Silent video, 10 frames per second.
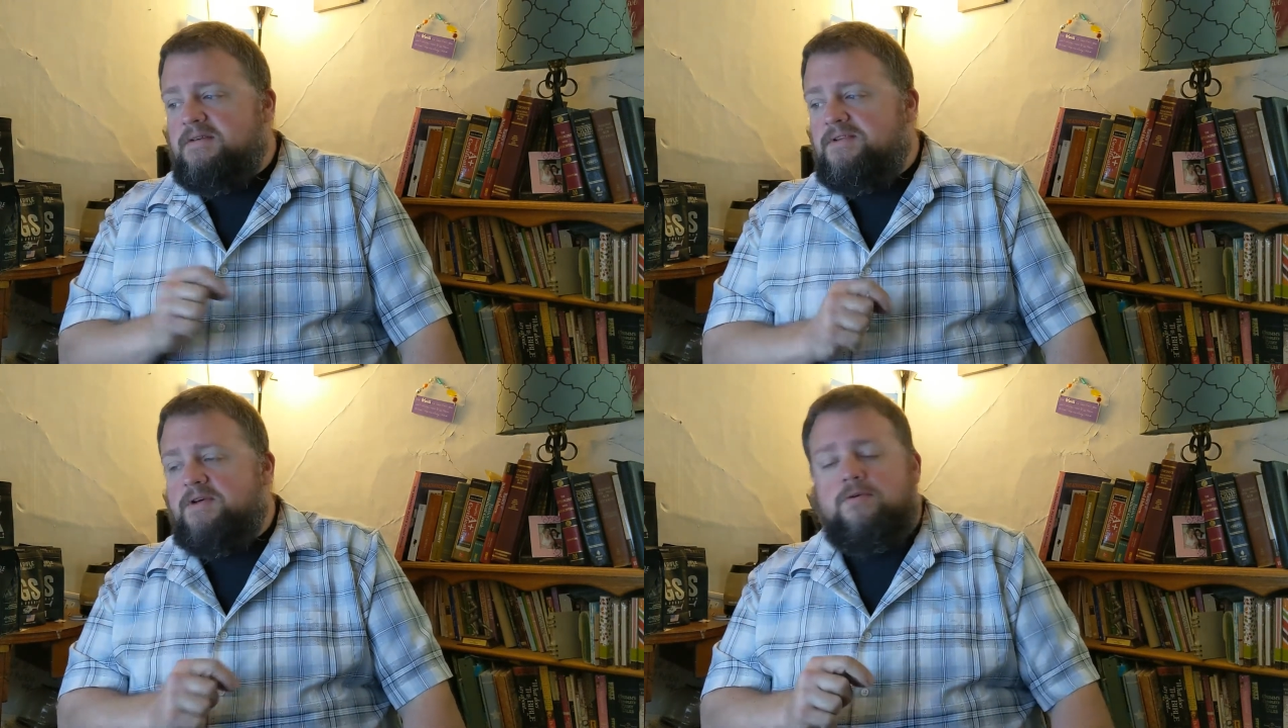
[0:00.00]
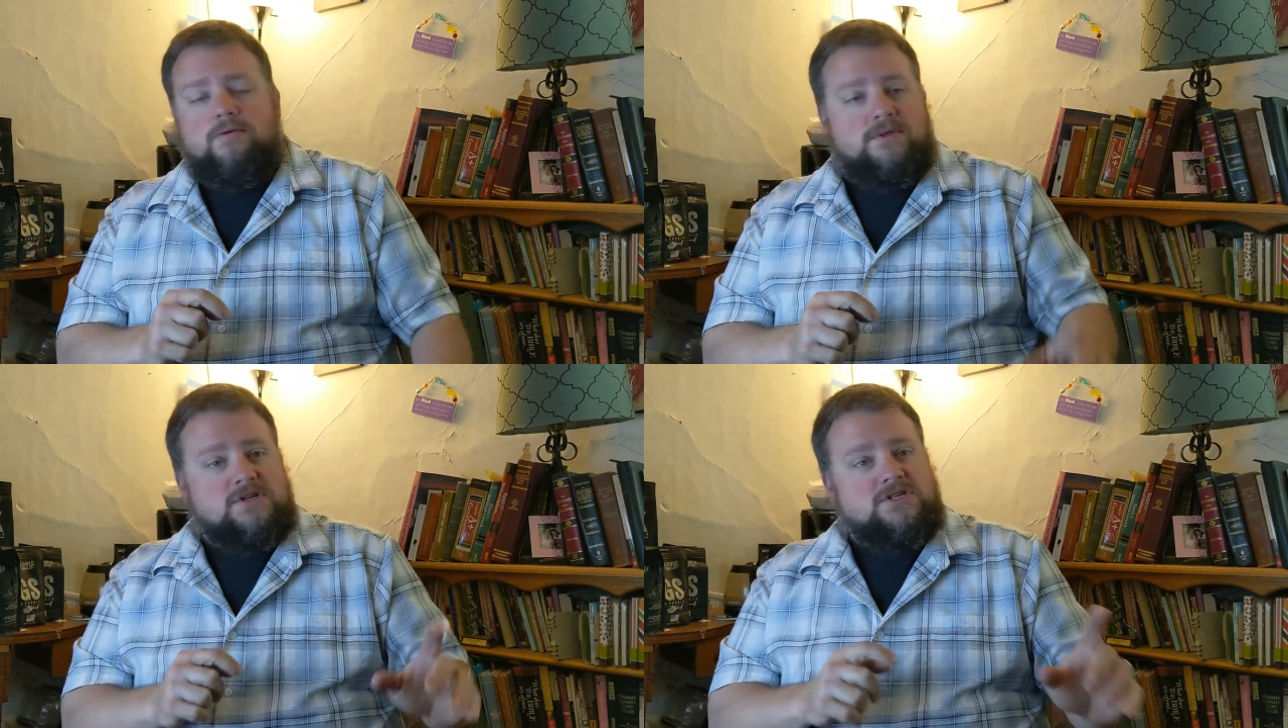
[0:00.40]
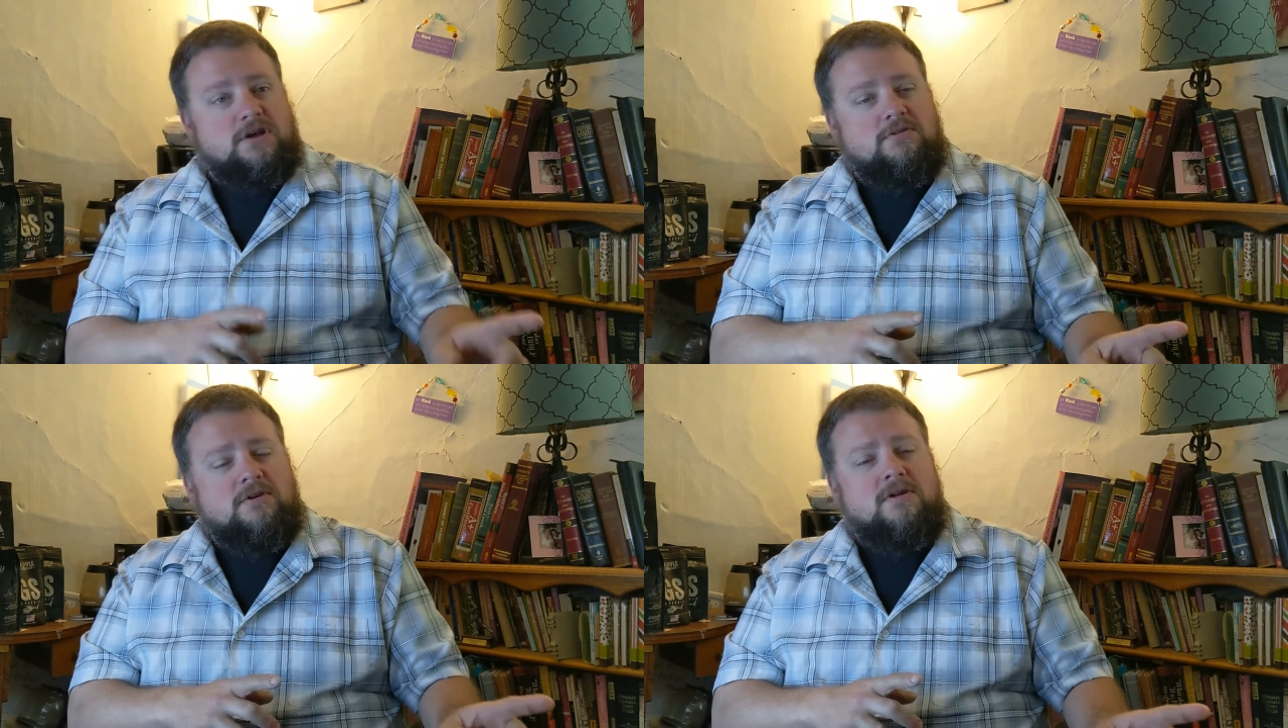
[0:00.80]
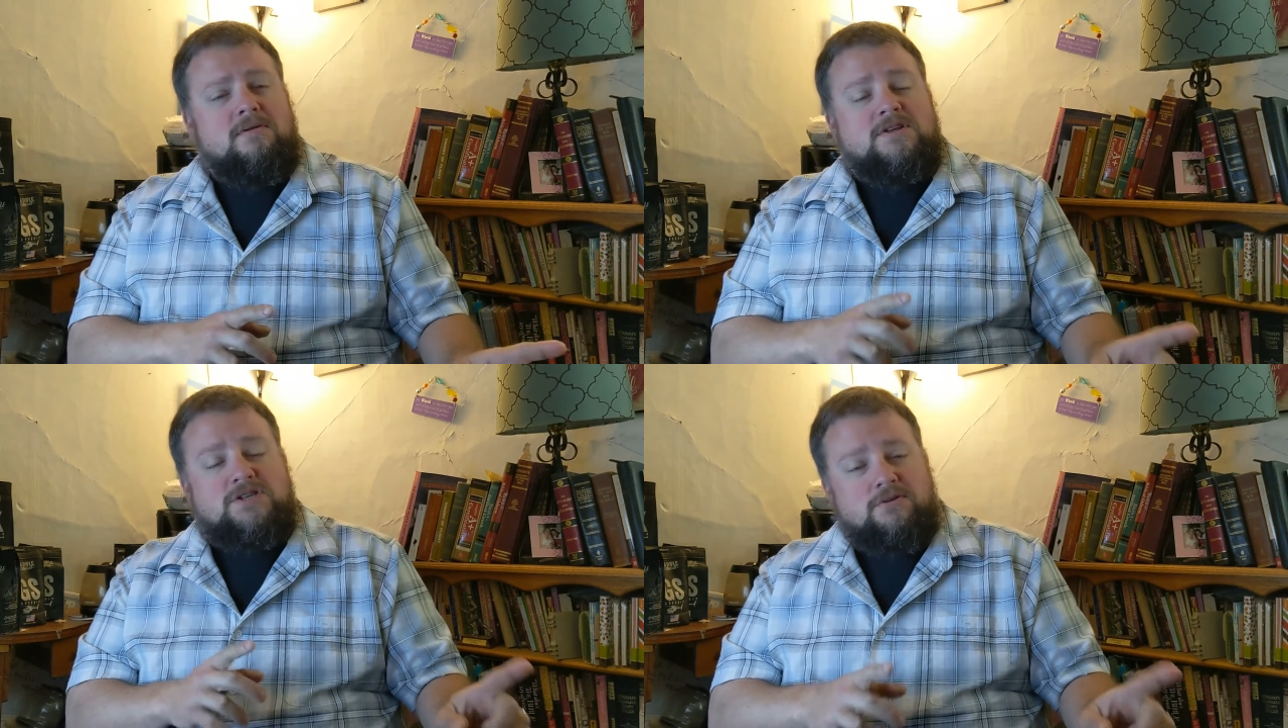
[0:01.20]
evident who are the
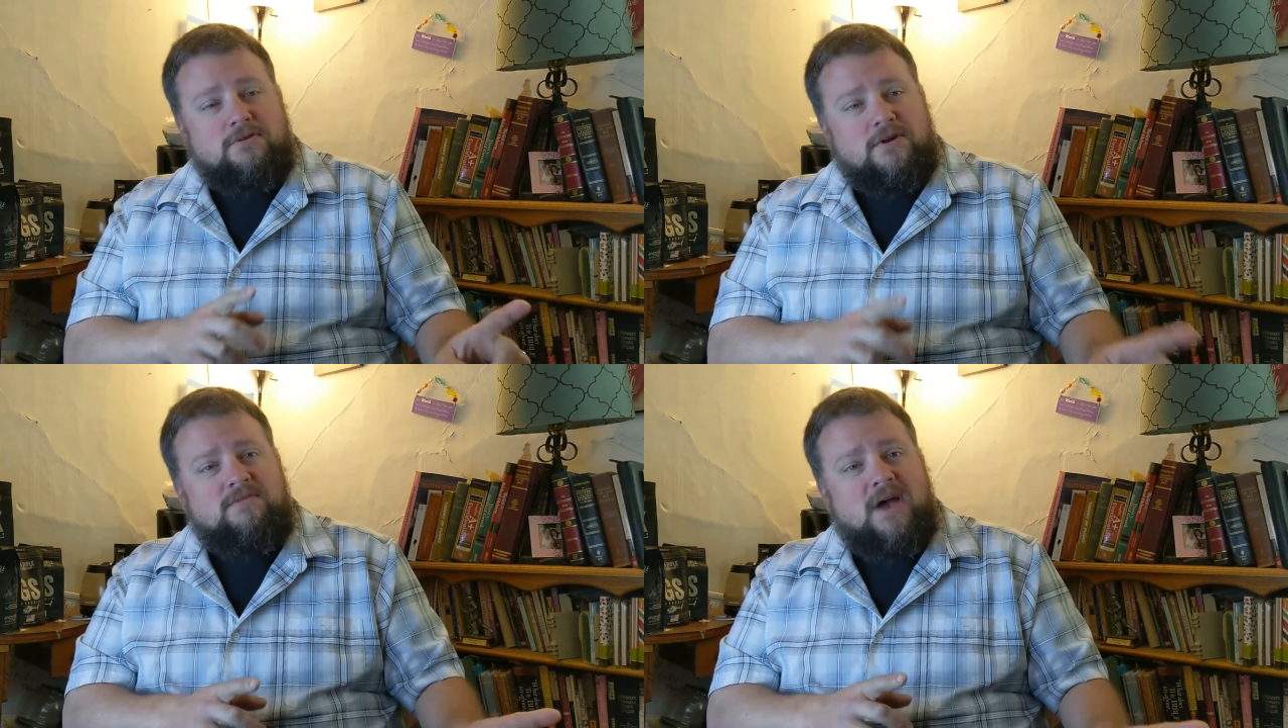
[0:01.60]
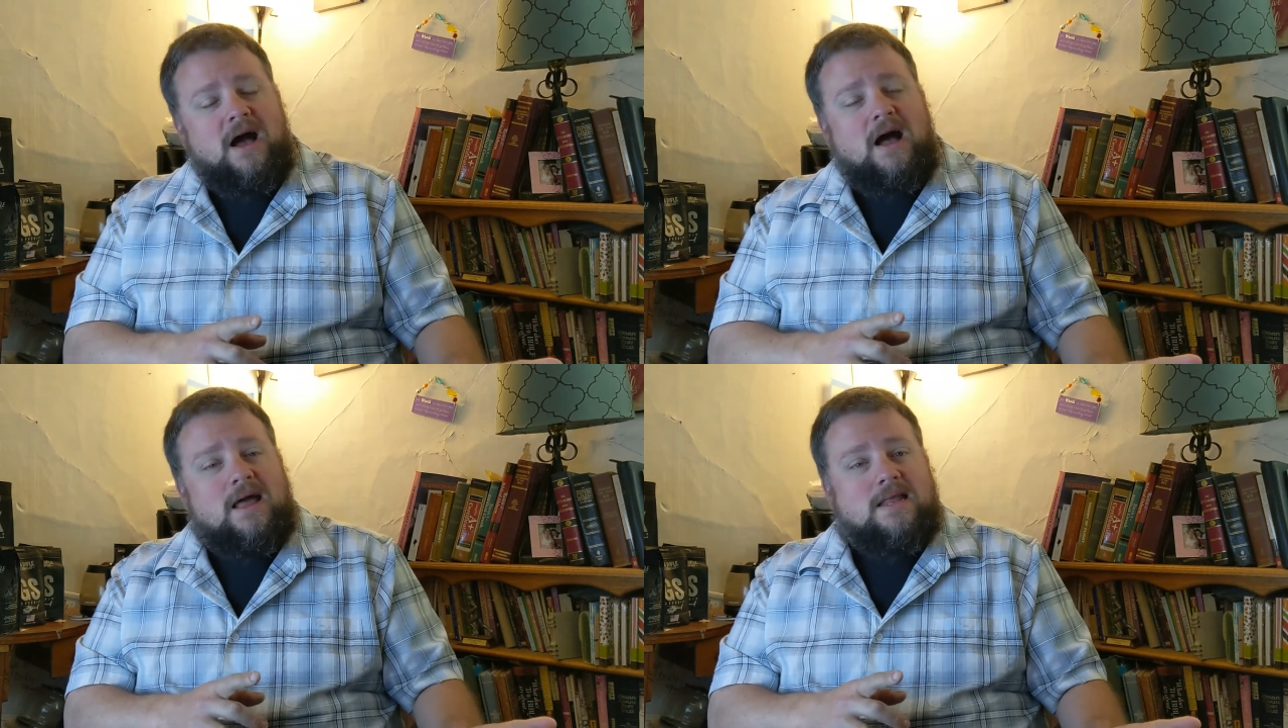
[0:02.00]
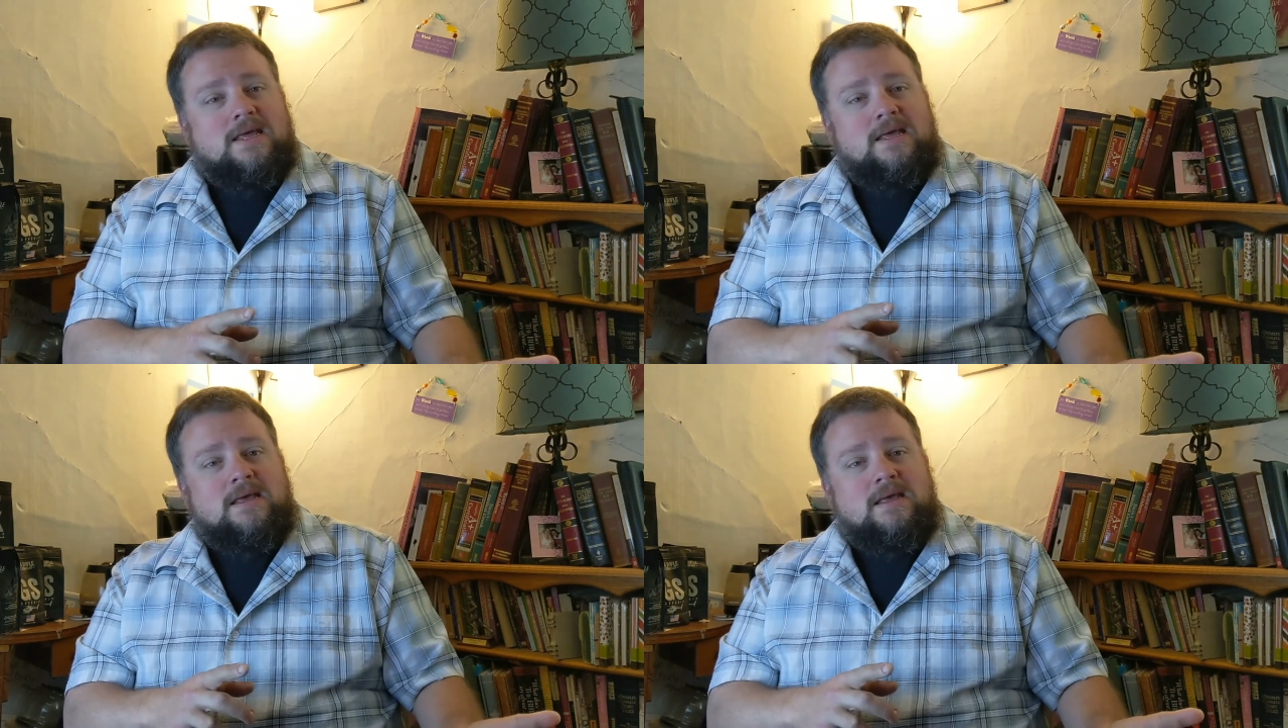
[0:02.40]
children of God